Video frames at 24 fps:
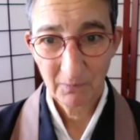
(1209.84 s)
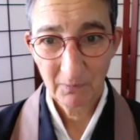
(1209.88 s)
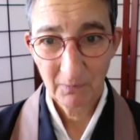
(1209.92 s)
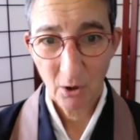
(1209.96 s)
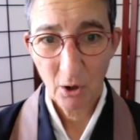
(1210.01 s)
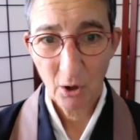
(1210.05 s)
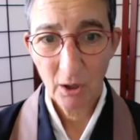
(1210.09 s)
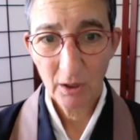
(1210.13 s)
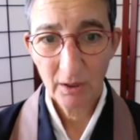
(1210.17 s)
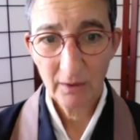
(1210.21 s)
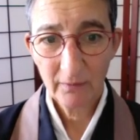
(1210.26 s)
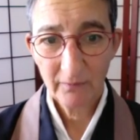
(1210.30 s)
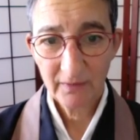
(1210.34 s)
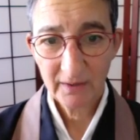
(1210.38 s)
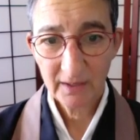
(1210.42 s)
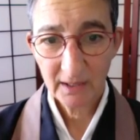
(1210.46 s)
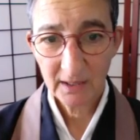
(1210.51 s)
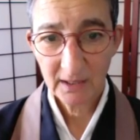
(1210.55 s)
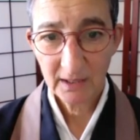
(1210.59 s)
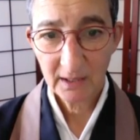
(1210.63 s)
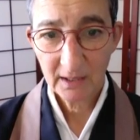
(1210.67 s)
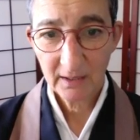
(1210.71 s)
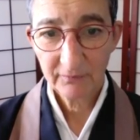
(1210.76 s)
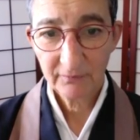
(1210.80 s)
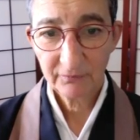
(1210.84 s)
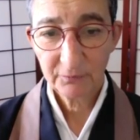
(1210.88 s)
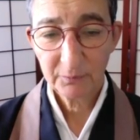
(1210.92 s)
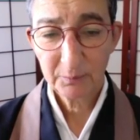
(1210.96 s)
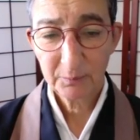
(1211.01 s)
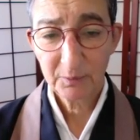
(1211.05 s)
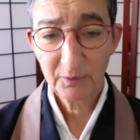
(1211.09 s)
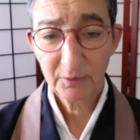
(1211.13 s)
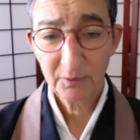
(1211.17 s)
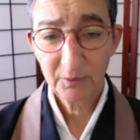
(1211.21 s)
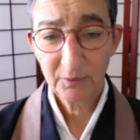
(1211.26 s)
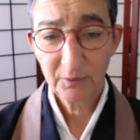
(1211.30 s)
All of the
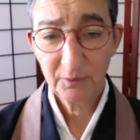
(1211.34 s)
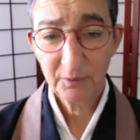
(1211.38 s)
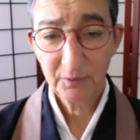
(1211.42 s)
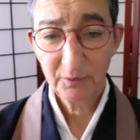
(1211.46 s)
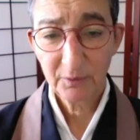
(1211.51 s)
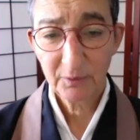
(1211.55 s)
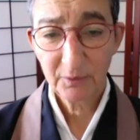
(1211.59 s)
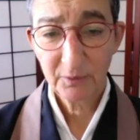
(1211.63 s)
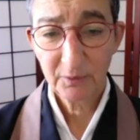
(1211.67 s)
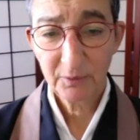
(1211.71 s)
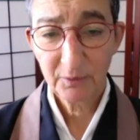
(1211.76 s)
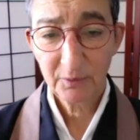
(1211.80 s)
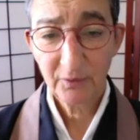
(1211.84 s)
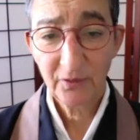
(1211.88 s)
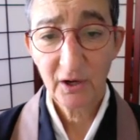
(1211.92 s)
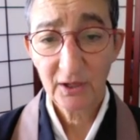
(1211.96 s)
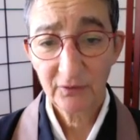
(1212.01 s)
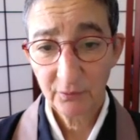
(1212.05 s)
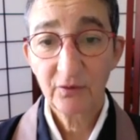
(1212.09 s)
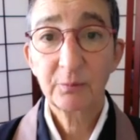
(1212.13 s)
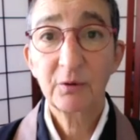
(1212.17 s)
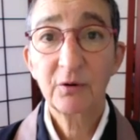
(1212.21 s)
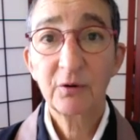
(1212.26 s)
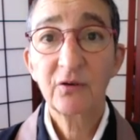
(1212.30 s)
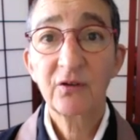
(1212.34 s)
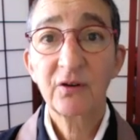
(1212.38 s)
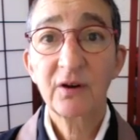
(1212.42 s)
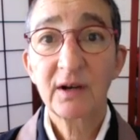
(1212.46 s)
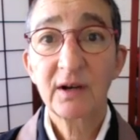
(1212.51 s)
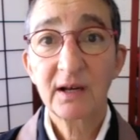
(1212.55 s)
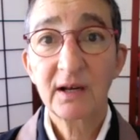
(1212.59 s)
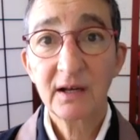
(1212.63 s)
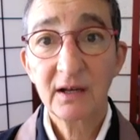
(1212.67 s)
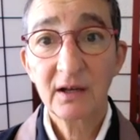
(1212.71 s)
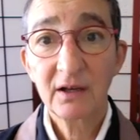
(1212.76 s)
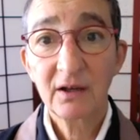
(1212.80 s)
uncomfortable who this
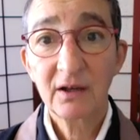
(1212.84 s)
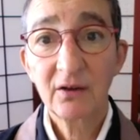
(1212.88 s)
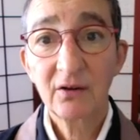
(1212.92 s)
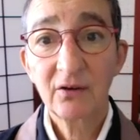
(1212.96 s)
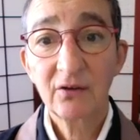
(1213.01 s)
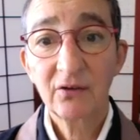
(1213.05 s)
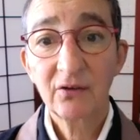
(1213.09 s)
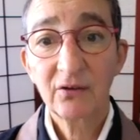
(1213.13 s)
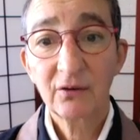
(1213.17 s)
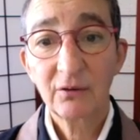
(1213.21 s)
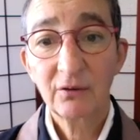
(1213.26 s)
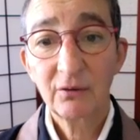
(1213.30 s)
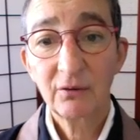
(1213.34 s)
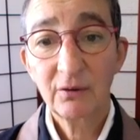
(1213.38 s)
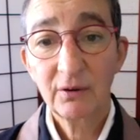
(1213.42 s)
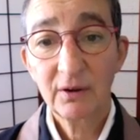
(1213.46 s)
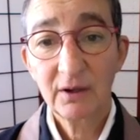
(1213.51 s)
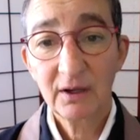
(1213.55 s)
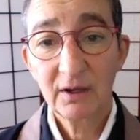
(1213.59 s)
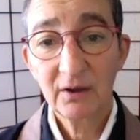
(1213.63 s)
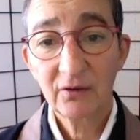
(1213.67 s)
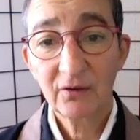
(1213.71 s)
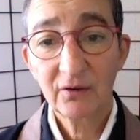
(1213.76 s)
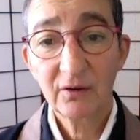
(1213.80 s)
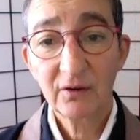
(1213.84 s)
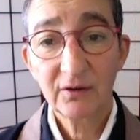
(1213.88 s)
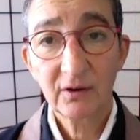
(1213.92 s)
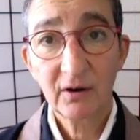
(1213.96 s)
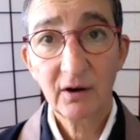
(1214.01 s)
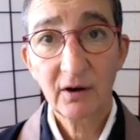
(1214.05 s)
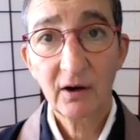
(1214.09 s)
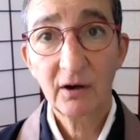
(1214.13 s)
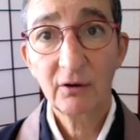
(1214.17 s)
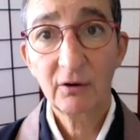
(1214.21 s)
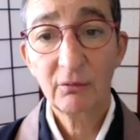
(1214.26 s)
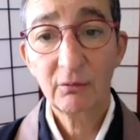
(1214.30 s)
person is or isn't
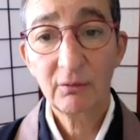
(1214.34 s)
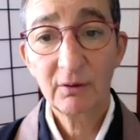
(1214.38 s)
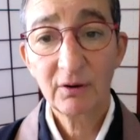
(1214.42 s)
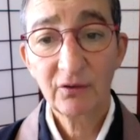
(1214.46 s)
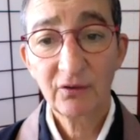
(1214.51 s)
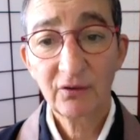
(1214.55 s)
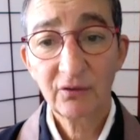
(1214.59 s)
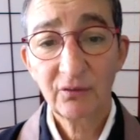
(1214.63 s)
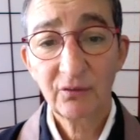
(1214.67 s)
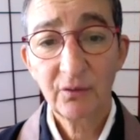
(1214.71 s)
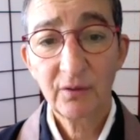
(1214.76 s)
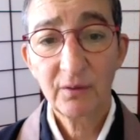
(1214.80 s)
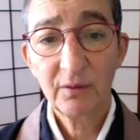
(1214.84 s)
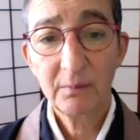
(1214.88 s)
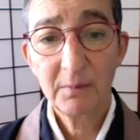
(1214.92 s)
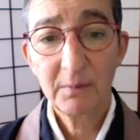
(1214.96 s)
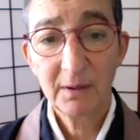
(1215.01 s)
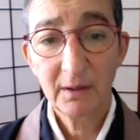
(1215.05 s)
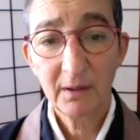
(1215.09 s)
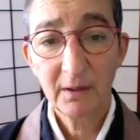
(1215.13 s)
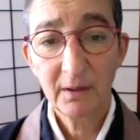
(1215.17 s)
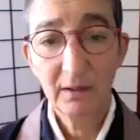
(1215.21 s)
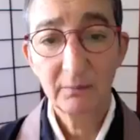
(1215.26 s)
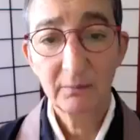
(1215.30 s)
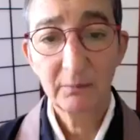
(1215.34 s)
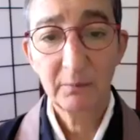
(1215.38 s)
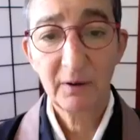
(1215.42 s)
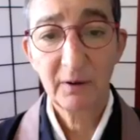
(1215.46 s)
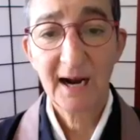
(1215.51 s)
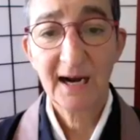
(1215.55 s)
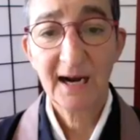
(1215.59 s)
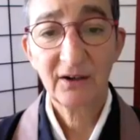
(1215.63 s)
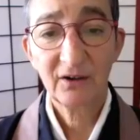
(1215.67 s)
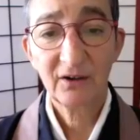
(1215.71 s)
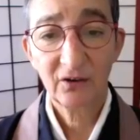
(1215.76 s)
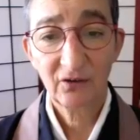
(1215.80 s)
are grist for the mill
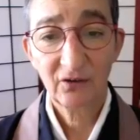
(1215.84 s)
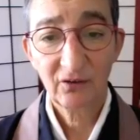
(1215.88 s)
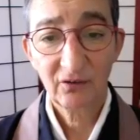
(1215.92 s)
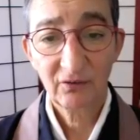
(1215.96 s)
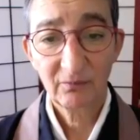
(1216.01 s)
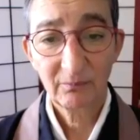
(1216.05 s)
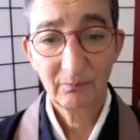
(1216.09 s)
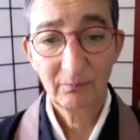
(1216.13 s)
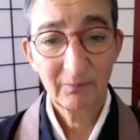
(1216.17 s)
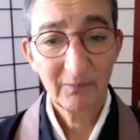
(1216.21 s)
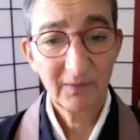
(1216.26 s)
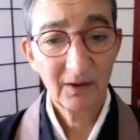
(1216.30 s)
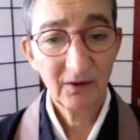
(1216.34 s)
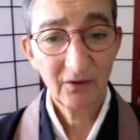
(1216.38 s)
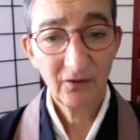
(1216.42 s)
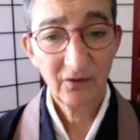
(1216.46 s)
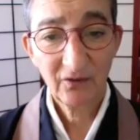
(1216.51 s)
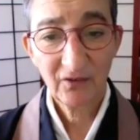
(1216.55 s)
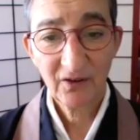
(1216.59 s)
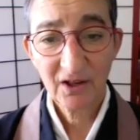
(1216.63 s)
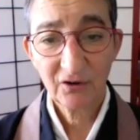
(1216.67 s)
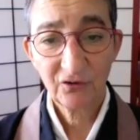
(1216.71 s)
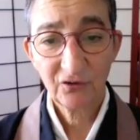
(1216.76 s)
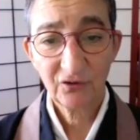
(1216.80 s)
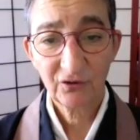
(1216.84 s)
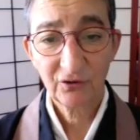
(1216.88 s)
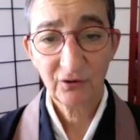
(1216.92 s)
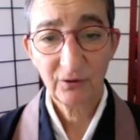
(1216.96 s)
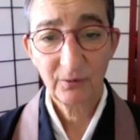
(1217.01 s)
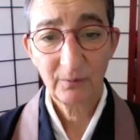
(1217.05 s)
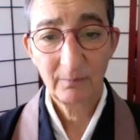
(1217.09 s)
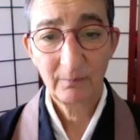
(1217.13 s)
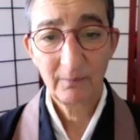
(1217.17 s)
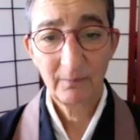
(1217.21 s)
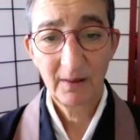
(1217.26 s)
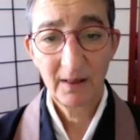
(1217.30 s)
practice, essential.
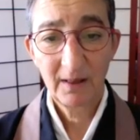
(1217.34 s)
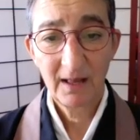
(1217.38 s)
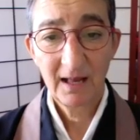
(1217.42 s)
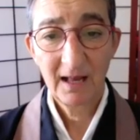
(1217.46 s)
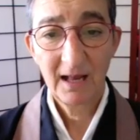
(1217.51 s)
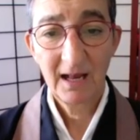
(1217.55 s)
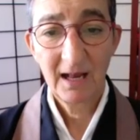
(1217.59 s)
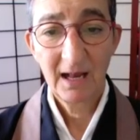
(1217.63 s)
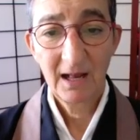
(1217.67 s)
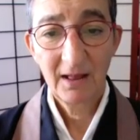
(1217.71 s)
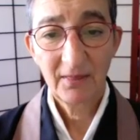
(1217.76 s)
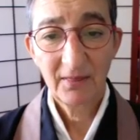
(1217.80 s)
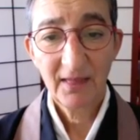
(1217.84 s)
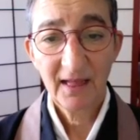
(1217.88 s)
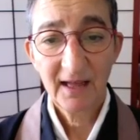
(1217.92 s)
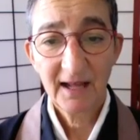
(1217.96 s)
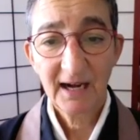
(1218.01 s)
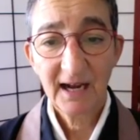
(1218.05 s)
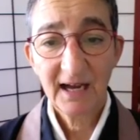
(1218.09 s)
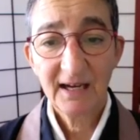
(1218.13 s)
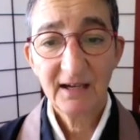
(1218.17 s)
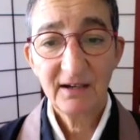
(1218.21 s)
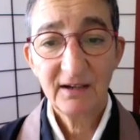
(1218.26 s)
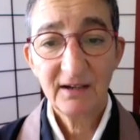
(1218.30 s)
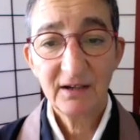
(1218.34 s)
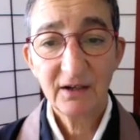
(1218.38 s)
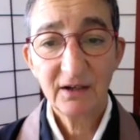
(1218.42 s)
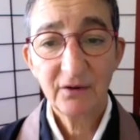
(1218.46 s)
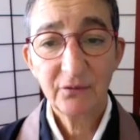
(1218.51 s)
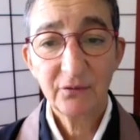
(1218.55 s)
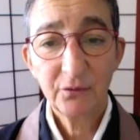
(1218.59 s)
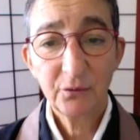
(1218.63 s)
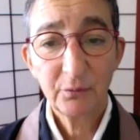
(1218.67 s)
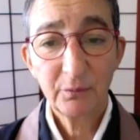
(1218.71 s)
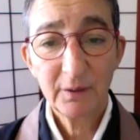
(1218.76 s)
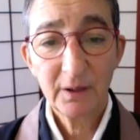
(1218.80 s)
That idea
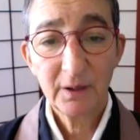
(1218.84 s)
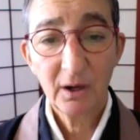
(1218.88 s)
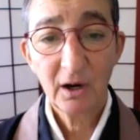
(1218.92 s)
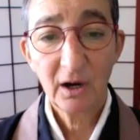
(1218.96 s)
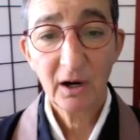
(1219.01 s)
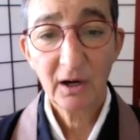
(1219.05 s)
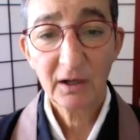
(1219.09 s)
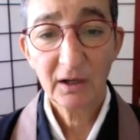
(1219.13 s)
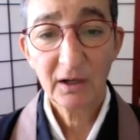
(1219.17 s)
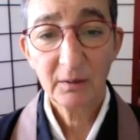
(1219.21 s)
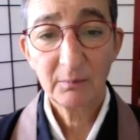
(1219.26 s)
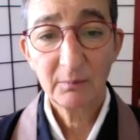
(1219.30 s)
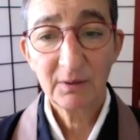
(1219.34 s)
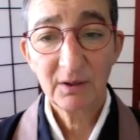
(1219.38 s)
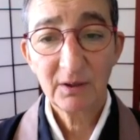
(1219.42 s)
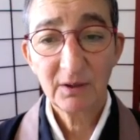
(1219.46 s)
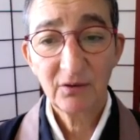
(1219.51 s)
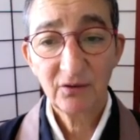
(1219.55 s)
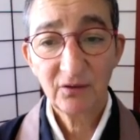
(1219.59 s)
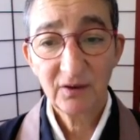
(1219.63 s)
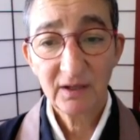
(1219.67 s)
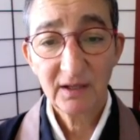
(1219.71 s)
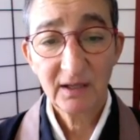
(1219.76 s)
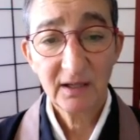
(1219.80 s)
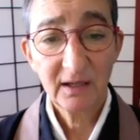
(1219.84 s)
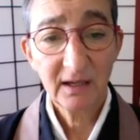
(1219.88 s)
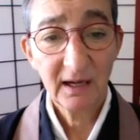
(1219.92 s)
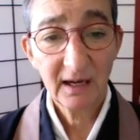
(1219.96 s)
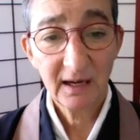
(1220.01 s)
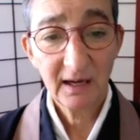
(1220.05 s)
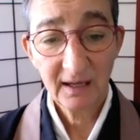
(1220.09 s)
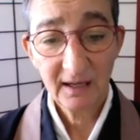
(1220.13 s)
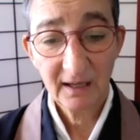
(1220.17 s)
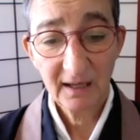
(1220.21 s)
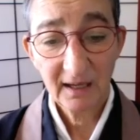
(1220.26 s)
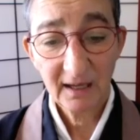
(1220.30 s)
of who we are can be seen
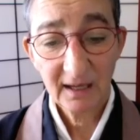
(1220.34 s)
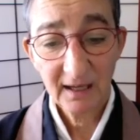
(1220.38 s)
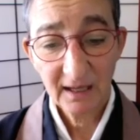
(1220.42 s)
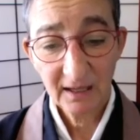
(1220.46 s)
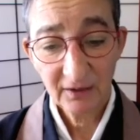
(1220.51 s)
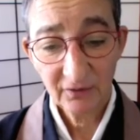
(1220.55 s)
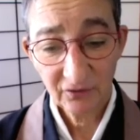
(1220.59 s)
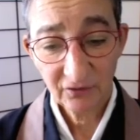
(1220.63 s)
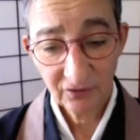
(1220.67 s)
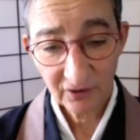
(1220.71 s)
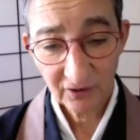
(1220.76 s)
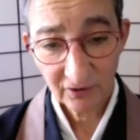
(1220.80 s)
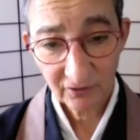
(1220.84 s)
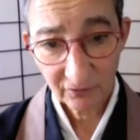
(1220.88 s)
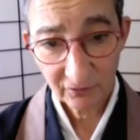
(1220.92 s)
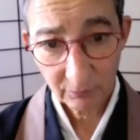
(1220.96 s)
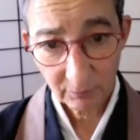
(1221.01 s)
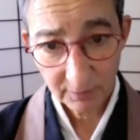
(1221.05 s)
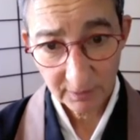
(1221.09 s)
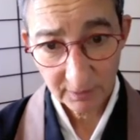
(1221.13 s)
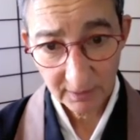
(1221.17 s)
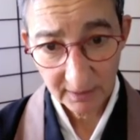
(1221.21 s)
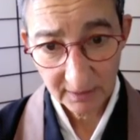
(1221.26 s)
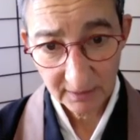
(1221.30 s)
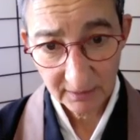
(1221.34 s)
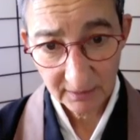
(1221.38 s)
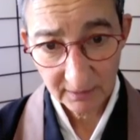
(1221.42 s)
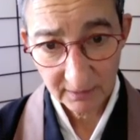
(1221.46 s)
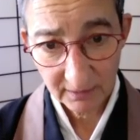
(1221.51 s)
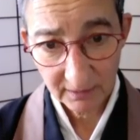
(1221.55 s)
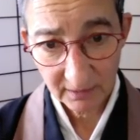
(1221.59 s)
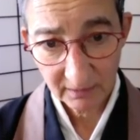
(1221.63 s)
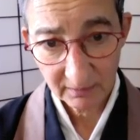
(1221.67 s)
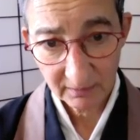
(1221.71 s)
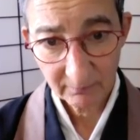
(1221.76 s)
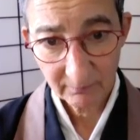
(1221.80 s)
as just one
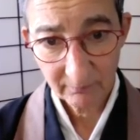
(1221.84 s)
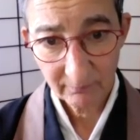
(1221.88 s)
idea,